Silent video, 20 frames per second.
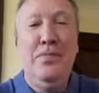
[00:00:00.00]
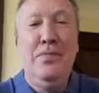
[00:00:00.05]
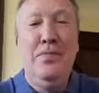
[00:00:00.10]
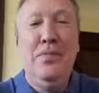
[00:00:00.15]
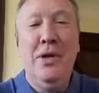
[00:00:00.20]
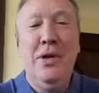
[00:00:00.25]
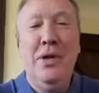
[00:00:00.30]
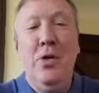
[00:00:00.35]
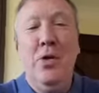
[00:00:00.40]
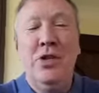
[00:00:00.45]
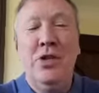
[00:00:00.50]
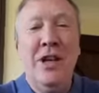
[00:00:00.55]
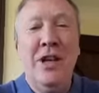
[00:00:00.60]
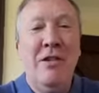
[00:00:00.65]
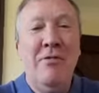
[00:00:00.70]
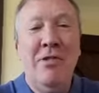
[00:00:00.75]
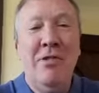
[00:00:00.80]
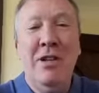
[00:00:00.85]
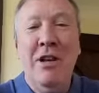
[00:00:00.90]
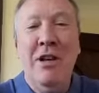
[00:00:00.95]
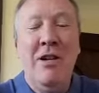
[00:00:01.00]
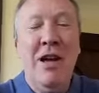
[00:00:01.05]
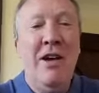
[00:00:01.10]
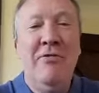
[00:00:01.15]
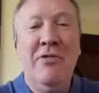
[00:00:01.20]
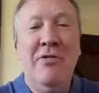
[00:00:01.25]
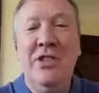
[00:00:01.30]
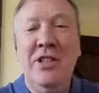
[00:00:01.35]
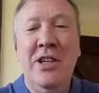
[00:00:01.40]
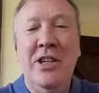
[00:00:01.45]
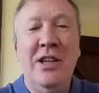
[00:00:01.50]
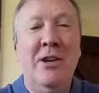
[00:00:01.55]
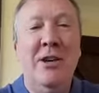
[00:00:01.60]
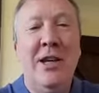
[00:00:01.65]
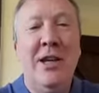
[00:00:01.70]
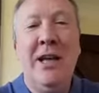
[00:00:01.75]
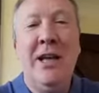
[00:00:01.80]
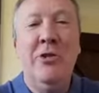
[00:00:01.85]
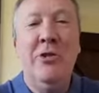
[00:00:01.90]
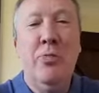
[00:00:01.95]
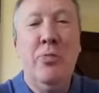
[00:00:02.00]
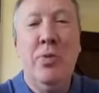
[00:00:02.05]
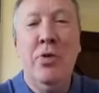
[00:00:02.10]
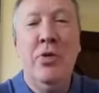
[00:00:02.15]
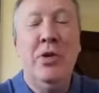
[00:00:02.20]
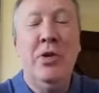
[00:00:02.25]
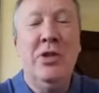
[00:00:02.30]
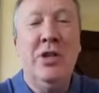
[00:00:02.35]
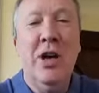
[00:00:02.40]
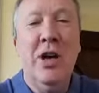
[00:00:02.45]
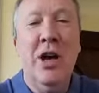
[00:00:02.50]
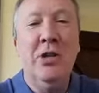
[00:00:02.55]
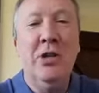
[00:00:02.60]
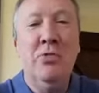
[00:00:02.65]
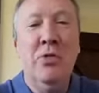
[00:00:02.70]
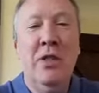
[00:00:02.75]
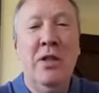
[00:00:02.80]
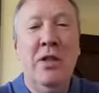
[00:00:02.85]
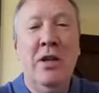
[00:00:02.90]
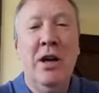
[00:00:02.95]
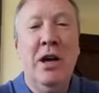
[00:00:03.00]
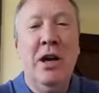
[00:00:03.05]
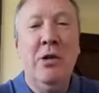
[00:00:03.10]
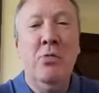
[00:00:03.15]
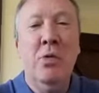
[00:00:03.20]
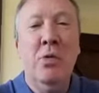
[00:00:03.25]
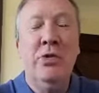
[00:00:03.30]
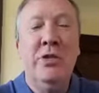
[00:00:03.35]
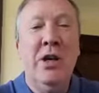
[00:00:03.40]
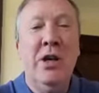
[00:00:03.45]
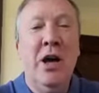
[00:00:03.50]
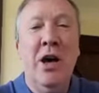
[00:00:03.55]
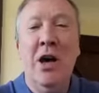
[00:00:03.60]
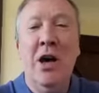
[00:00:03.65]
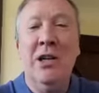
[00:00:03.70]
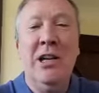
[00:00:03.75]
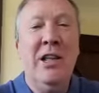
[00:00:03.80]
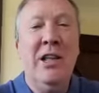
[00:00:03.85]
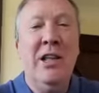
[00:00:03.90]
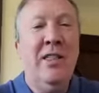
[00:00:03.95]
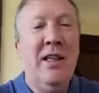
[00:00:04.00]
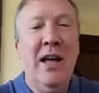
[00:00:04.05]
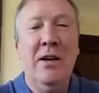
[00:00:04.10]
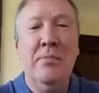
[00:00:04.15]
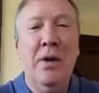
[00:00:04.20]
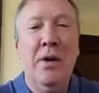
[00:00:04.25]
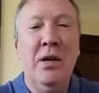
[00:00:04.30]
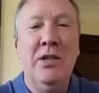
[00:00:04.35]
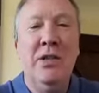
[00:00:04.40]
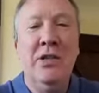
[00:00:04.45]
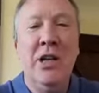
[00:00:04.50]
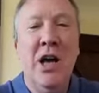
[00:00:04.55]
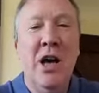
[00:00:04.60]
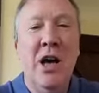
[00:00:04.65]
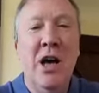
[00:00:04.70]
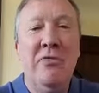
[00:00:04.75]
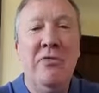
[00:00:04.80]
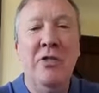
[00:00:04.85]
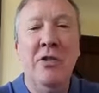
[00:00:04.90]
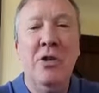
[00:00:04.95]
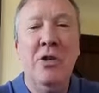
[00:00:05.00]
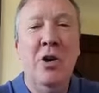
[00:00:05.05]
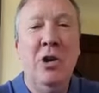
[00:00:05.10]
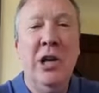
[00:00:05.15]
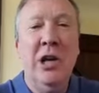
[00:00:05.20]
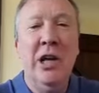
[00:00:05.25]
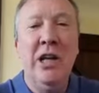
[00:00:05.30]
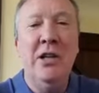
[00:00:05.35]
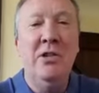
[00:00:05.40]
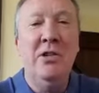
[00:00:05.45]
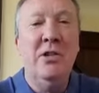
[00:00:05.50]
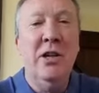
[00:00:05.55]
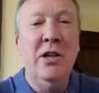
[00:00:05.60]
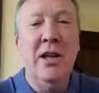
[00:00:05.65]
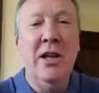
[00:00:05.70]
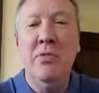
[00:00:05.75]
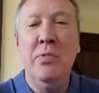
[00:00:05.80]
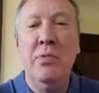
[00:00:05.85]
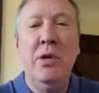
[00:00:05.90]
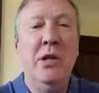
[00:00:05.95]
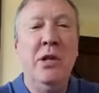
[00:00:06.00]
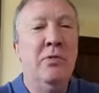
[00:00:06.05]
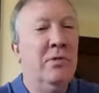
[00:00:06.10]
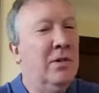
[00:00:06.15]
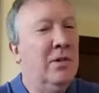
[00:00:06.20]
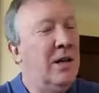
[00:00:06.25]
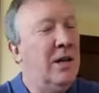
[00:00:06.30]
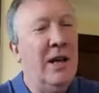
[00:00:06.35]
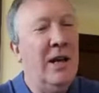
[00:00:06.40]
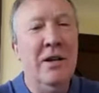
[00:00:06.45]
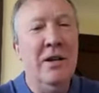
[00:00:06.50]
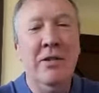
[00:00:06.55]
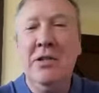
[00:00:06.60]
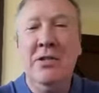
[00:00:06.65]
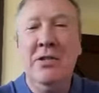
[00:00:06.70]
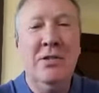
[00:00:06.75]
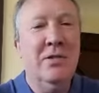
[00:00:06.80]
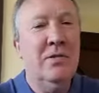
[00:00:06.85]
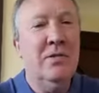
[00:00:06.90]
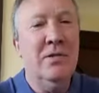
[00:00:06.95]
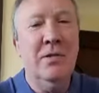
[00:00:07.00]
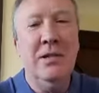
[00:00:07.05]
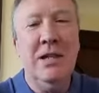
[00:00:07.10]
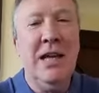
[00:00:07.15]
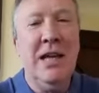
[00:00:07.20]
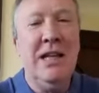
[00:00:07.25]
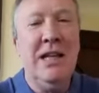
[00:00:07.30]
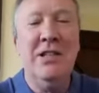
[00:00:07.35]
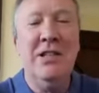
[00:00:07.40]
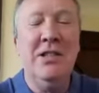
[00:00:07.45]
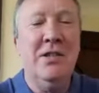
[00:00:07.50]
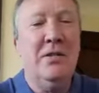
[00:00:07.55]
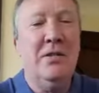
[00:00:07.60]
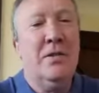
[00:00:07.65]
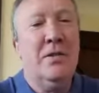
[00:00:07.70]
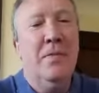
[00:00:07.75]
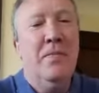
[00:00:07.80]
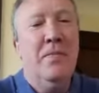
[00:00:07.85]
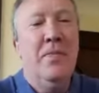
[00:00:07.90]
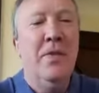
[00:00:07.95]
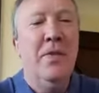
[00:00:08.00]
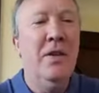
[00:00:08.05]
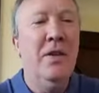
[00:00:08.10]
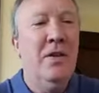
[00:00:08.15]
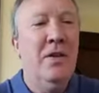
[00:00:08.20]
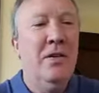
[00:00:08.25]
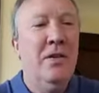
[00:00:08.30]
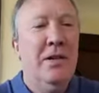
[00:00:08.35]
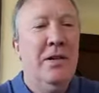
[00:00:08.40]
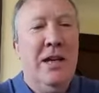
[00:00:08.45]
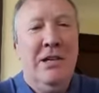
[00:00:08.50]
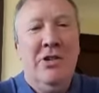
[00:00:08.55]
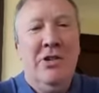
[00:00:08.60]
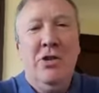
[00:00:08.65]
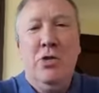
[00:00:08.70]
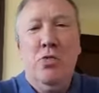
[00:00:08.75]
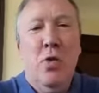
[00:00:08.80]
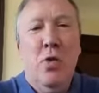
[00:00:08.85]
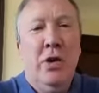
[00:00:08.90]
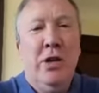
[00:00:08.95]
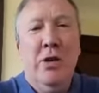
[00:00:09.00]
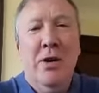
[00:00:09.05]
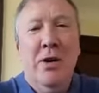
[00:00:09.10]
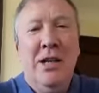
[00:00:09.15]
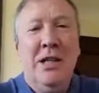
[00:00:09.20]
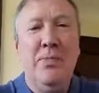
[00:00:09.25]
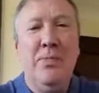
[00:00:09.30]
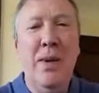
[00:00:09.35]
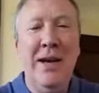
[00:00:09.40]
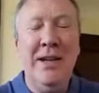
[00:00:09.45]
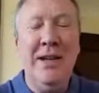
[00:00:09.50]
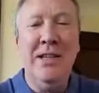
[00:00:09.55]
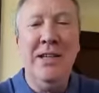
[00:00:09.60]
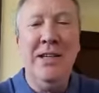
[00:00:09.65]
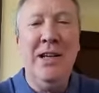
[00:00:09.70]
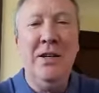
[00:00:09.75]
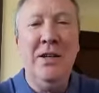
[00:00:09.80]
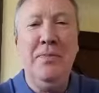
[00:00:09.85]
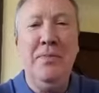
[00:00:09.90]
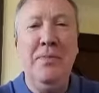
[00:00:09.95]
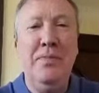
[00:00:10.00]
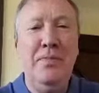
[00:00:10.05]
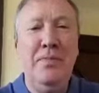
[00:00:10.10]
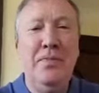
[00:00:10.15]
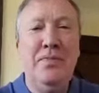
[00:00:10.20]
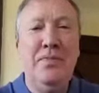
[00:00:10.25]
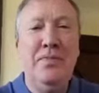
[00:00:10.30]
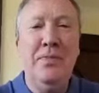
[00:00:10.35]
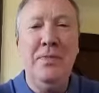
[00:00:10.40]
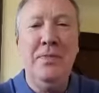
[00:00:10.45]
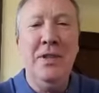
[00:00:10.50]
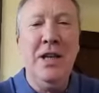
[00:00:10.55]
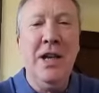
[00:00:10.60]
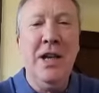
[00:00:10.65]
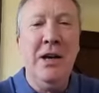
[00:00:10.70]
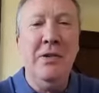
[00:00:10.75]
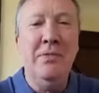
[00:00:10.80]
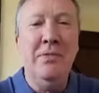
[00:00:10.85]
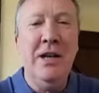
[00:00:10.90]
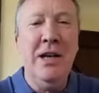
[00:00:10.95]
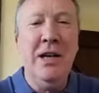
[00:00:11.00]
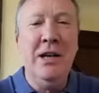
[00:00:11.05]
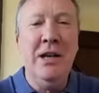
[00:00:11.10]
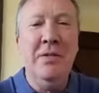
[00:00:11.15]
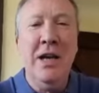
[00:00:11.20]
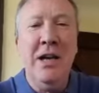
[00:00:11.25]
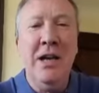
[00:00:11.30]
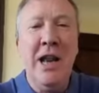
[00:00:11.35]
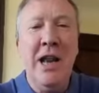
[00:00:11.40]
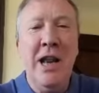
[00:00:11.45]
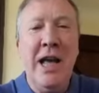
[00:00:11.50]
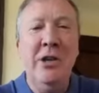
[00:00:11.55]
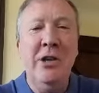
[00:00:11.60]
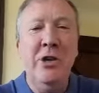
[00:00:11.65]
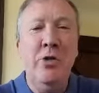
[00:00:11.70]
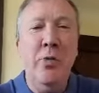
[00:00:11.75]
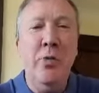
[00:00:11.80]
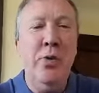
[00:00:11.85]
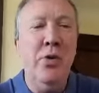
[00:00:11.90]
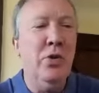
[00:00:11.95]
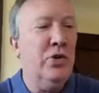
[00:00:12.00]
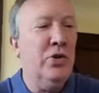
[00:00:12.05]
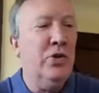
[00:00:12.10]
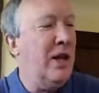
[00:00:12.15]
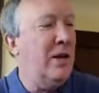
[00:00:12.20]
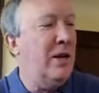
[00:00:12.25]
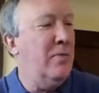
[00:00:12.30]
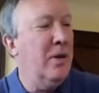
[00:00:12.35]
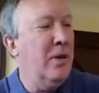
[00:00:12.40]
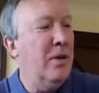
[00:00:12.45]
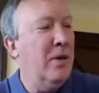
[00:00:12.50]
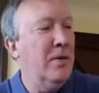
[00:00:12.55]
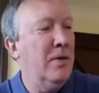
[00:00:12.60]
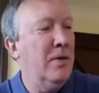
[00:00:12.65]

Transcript: But also, you know, every single annual report starts with I want to heartily thank my staff and colleagues and everybody. You know, it's it's it's just what you expect in a you know in a in an annual report statement.